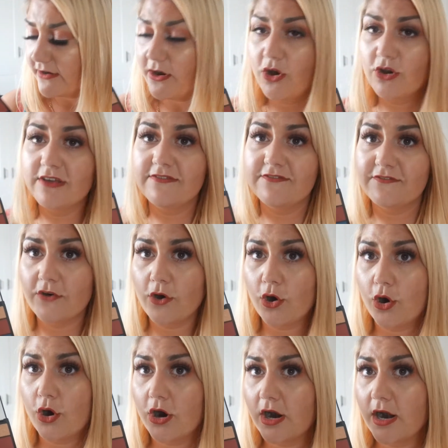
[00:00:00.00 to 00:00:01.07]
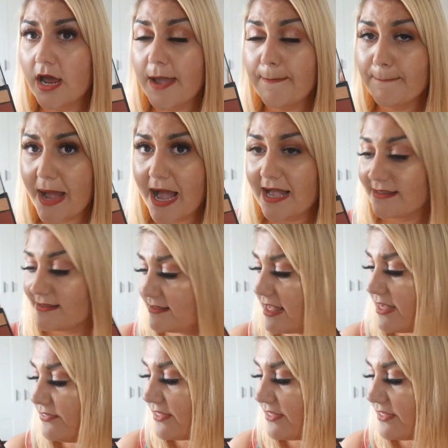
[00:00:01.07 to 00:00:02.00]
only 4 mattes, and